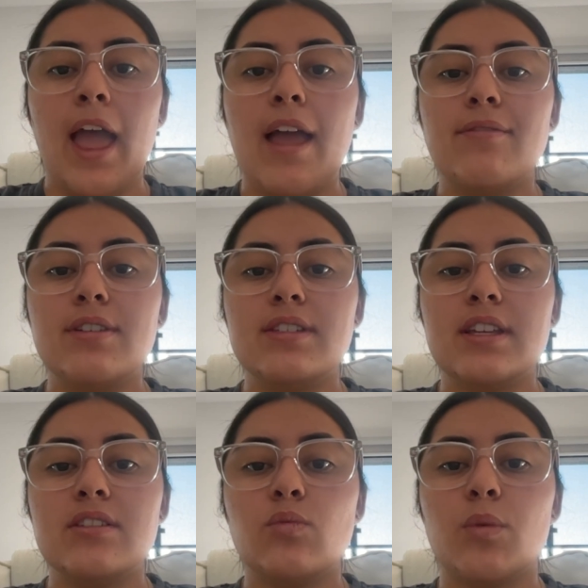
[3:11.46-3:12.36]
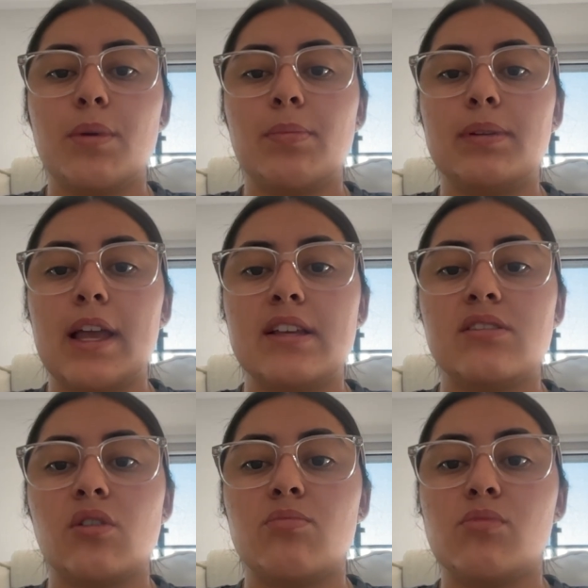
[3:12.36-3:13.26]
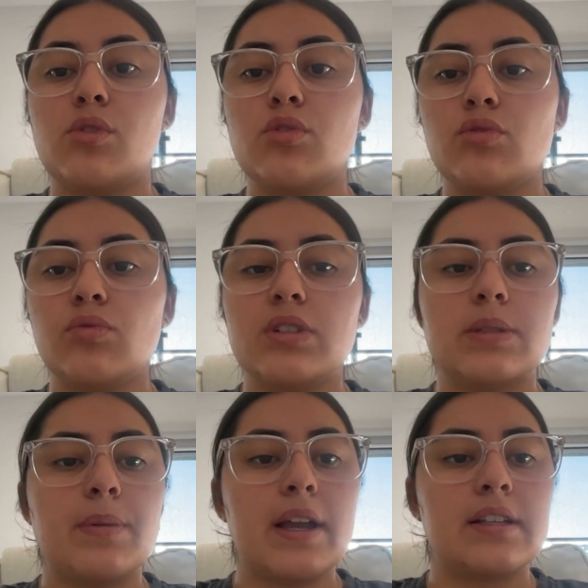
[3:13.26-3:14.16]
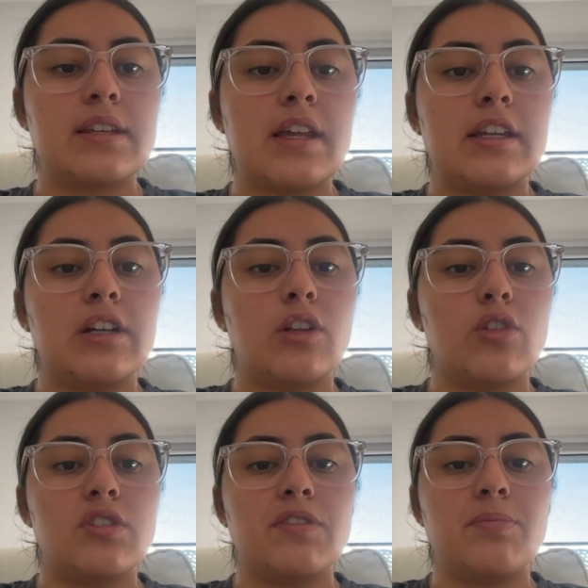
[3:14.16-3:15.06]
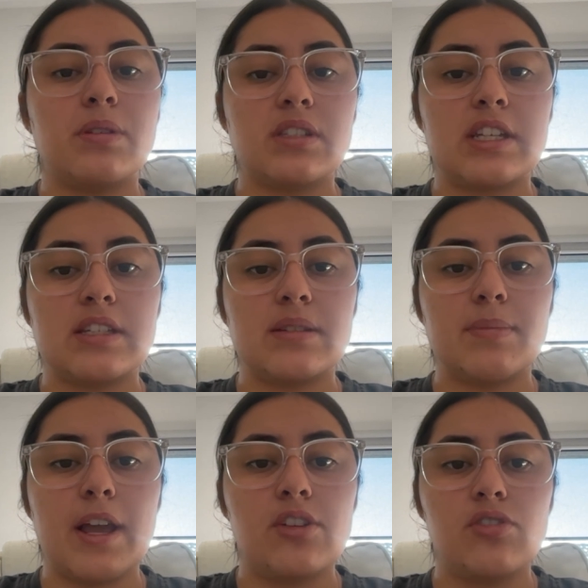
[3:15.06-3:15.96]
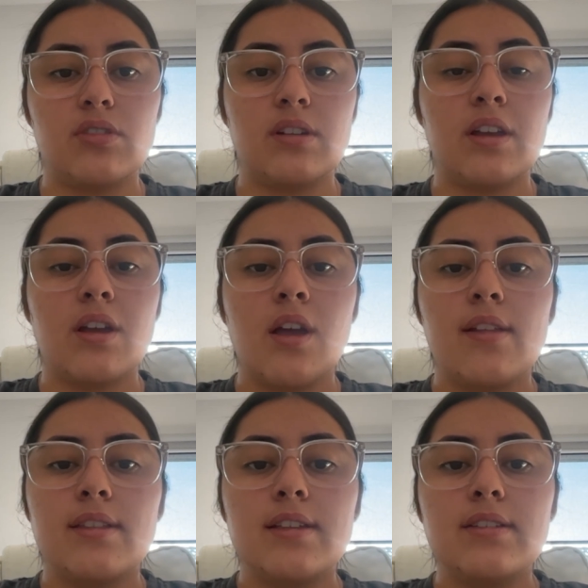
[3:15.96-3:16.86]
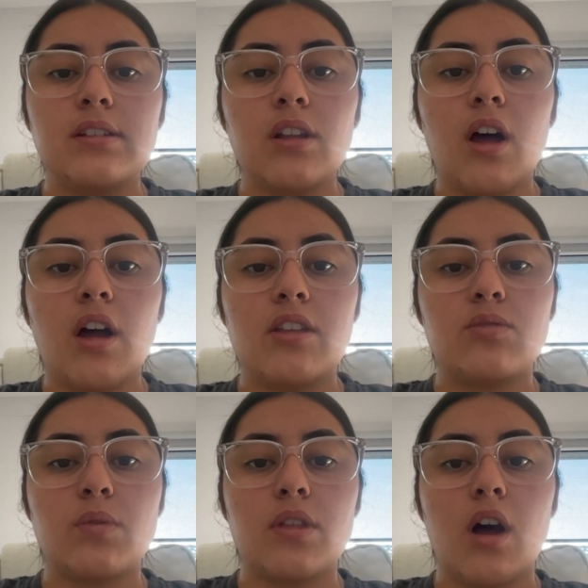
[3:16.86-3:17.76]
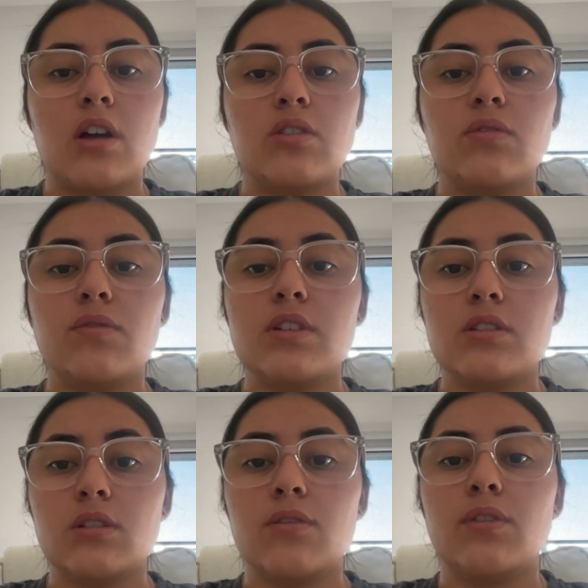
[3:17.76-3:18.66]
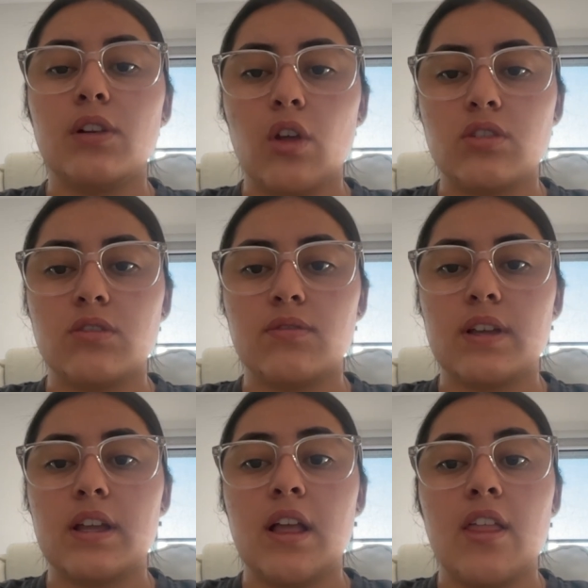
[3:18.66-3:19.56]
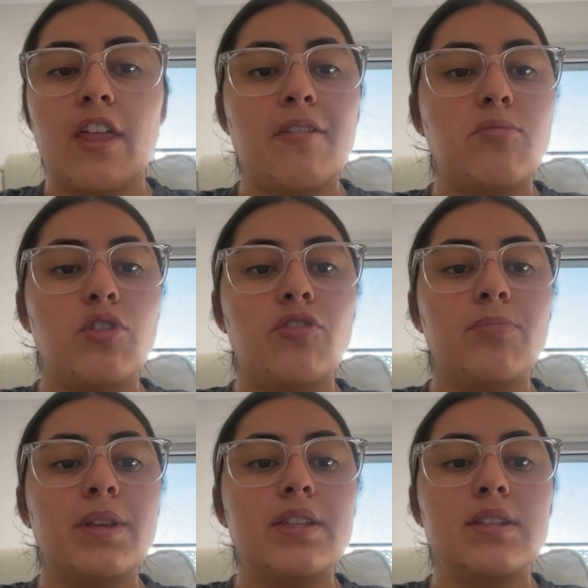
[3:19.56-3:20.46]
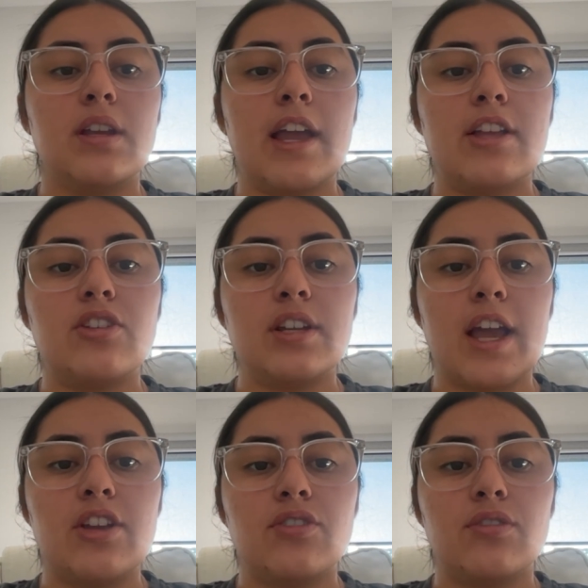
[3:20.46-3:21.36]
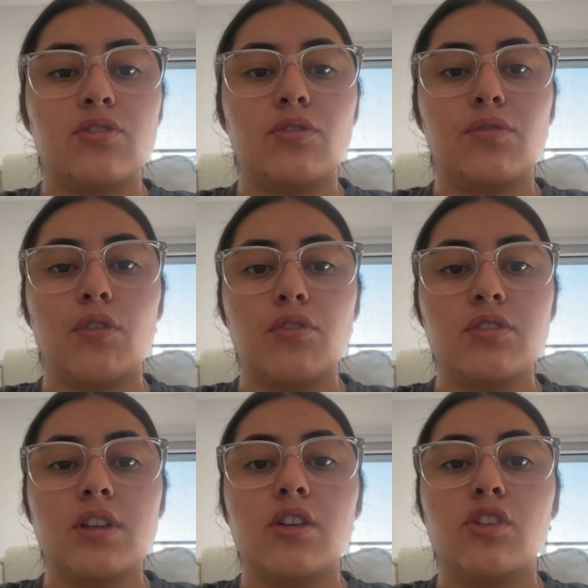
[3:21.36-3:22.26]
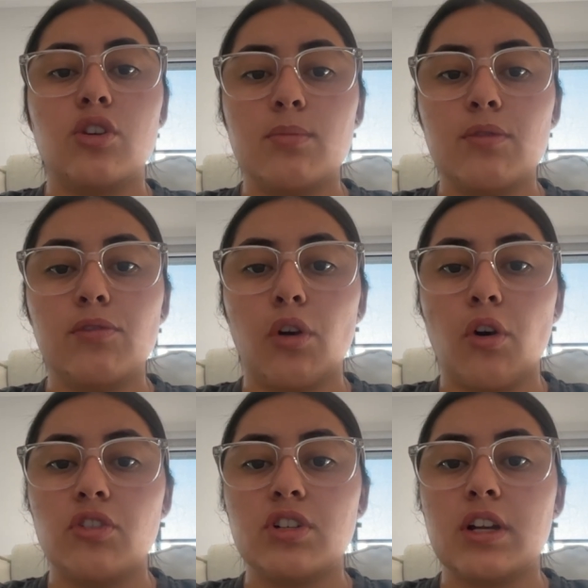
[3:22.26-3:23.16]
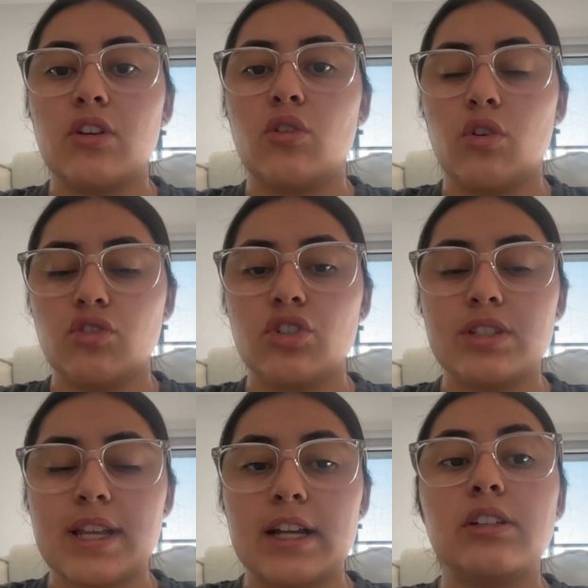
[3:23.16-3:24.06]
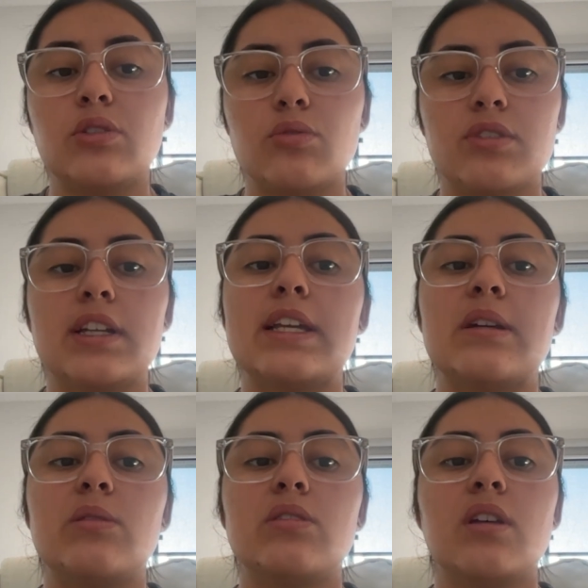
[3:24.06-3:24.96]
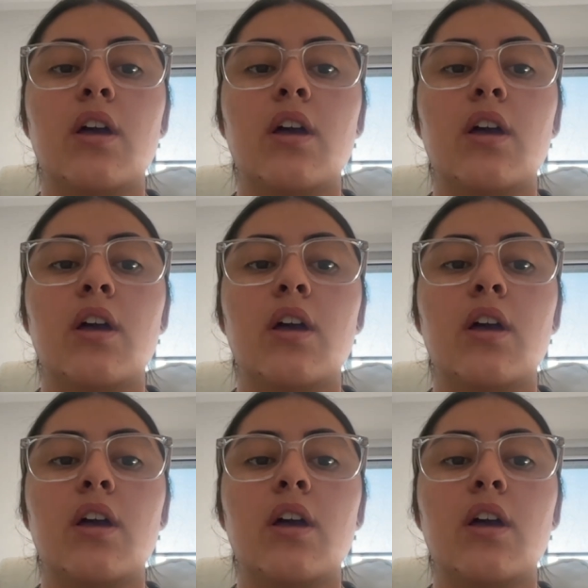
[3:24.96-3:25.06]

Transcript: Emphasis will be placed on mutual respect and inclusive participation. This aligns with Arnold's philosophy that movement education should foster human flourishing, not just technical skills.